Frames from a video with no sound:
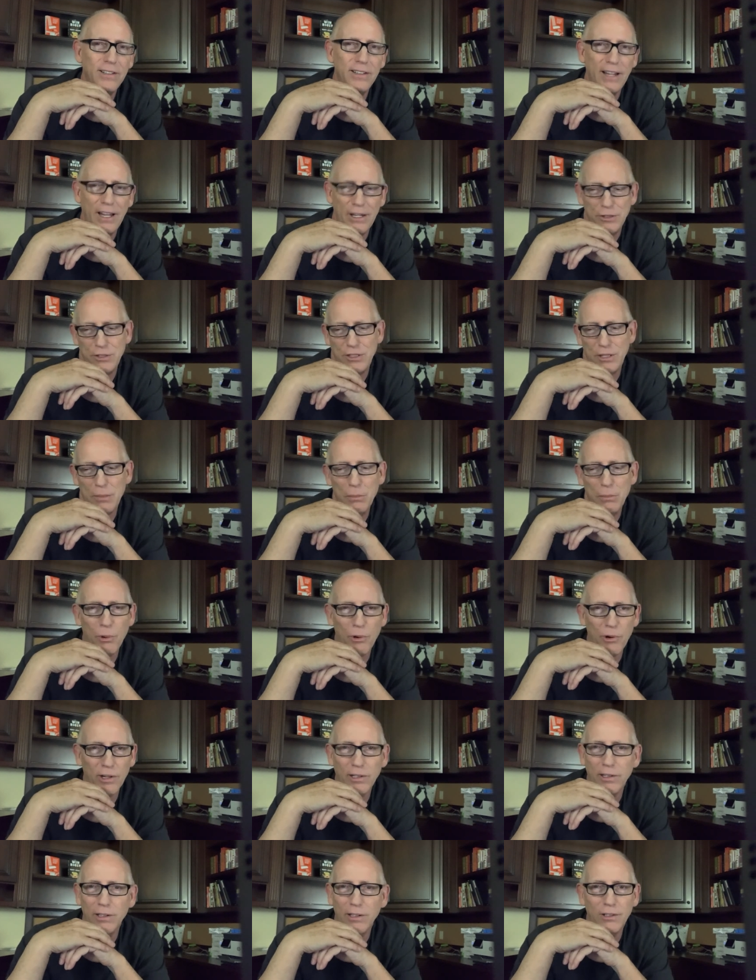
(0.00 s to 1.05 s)
At some
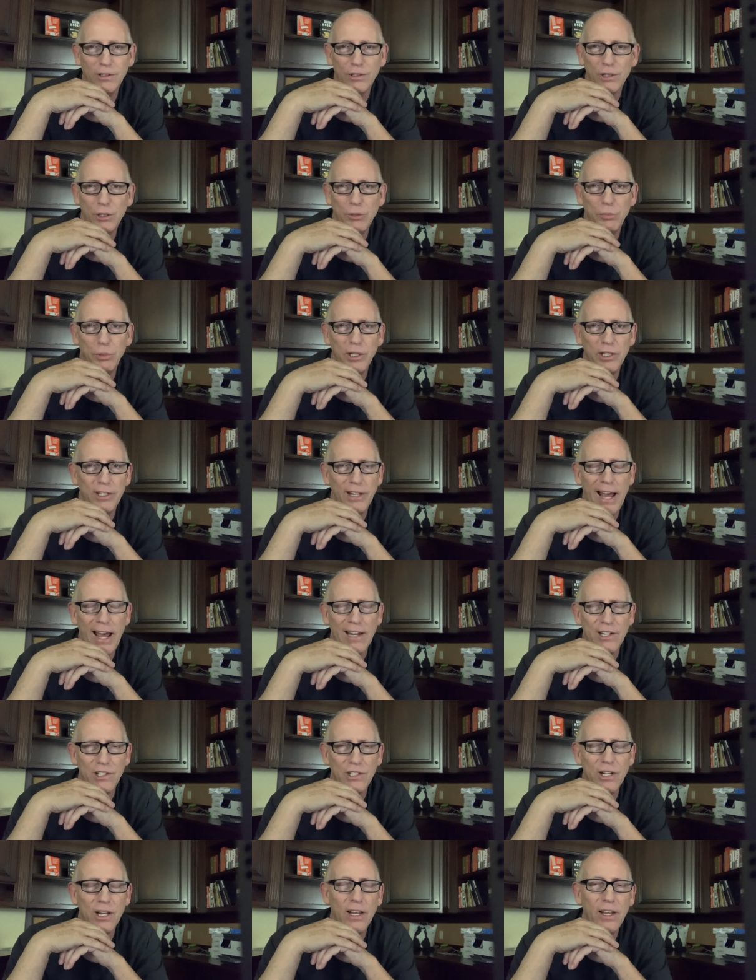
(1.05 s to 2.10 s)
point, it'll just be
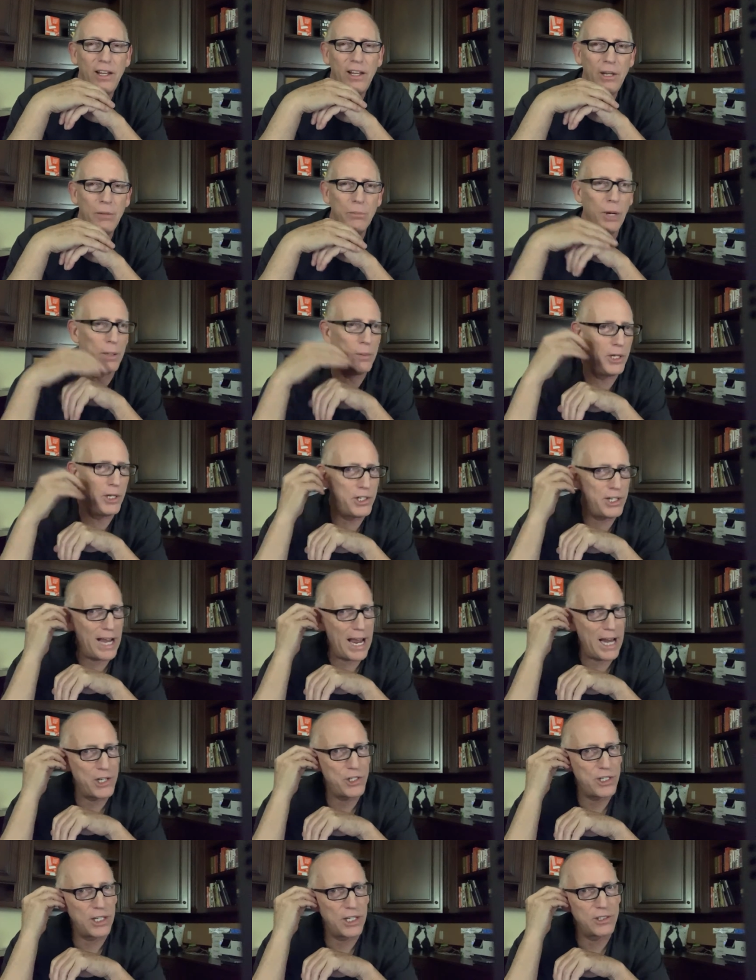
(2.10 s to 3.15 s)
attached. It might be
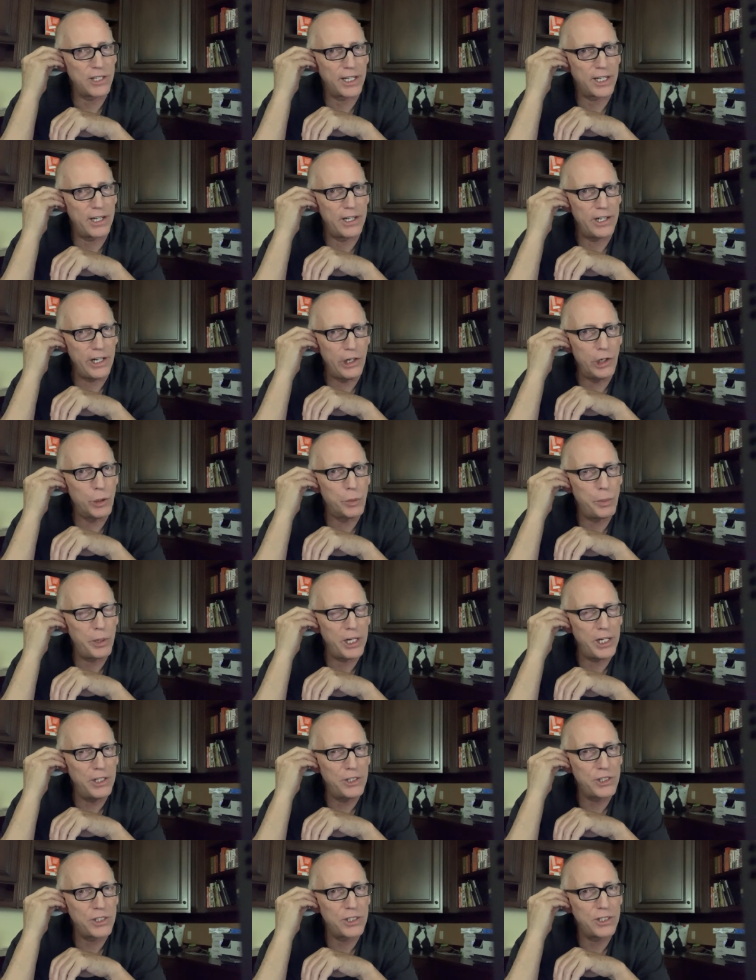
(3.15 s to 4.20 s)
attached as like an
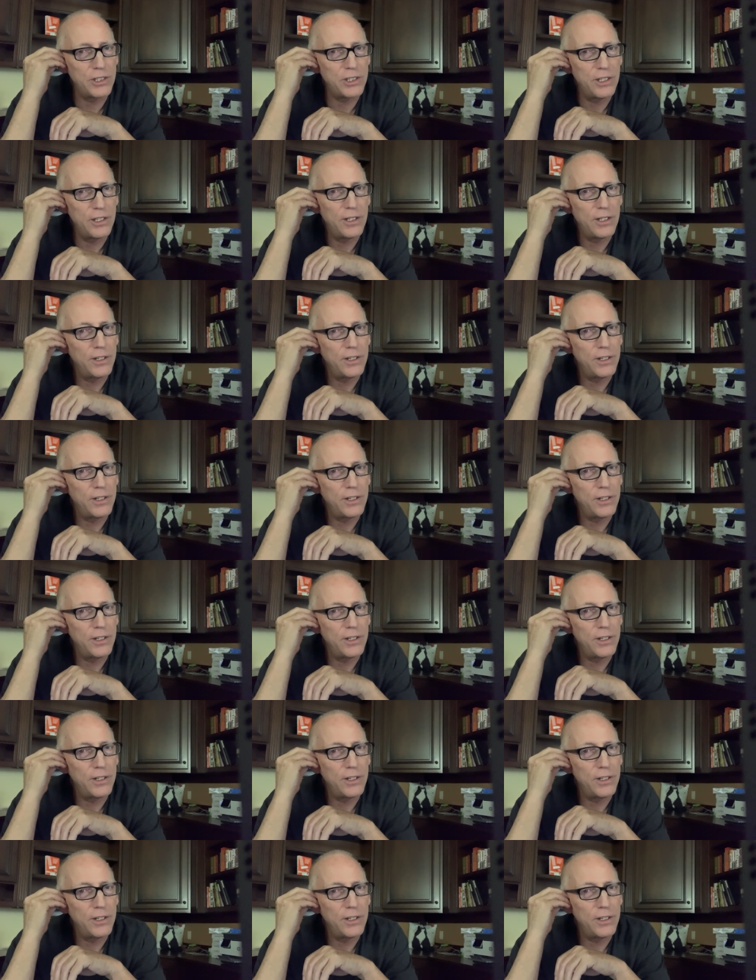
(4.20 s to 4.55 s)
earpiece.